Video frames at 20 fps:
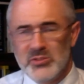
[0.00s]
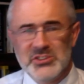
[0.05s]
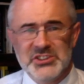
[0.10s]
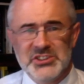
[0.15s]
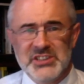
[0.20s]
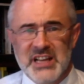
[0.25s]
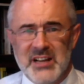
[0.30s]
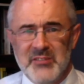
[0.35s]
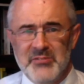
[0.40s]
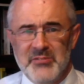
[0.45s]

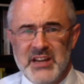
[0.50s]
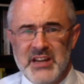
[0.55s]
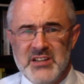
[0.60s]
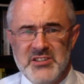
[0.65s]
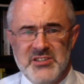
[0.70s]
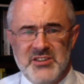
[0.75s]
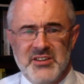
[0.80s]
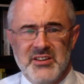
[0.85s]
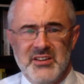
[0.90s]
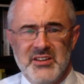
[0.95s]

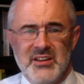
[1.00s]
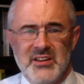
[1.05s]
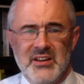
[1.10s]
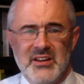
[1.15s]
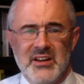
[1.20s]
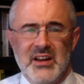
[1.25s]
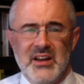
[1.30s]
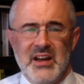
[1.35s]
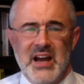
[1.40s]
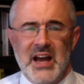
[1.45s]
salvation
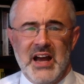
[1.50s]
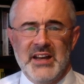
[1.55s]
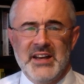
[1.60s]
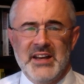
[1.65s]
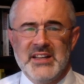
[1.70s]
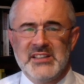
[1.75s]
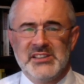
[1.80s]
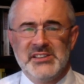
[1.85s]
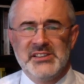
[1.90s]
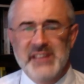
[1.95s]
and in
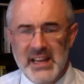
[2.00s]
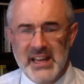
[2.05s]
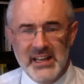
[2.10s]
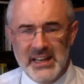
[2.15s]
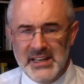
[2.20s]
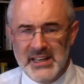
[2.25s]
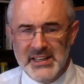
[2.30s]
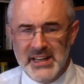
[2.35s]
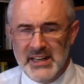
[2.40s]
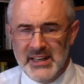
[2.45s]
his
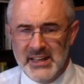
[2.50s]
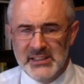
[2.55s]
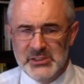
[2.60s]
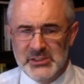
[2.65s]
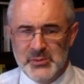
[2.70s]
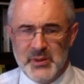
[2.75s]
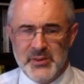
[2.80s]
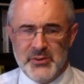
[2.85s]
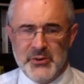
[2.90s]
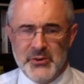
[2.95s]
daily dealings
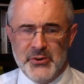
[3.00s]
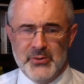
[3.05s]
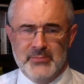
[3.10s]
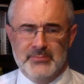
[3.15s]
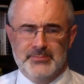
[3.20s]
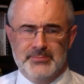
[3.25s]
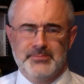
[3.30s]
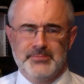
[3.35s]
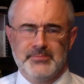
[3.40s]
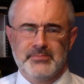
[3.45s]
with you
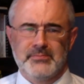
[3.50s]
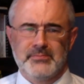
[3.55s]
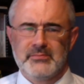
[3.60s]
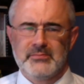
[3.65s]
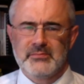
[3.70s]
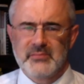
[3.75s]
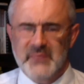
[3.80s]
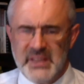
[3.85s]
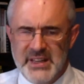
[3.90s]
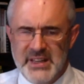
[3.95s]

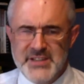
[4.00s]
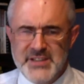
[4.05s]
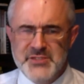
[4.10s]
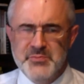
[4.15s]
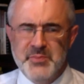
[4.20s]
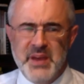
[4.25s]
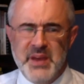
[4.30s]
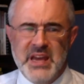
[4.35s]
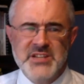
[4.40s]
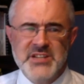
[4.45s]
and his
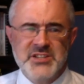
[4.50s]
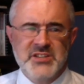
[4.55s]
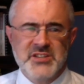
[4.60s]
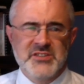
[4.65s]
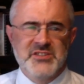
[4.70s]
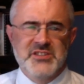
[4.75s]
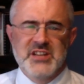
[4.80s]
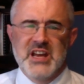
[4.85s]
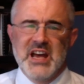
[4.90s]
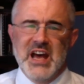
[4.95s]

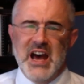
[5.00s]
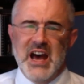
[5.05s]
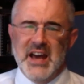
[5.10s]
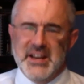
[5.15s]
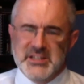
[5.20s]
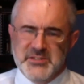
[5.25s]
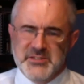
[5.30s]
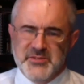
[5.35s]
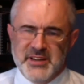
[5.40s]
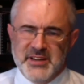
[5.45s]
patience and
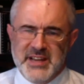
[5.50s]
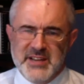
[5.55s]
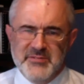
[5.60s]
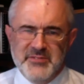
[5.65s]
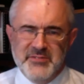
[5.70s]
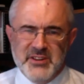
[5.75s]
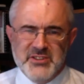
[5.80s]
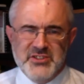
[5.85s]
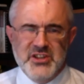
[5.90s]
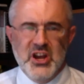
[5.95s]
his
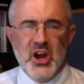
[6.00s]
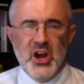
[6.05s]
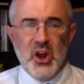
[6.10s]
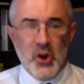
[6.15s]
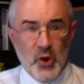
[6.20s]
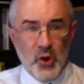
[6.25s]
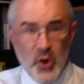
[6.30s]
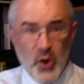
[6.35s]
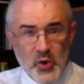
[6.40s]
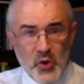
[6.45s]
forgiveness.
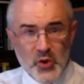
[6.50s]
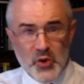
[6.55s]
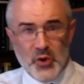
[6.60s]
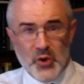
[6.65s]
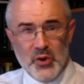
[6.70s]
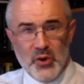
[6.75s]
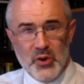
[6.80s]
Look.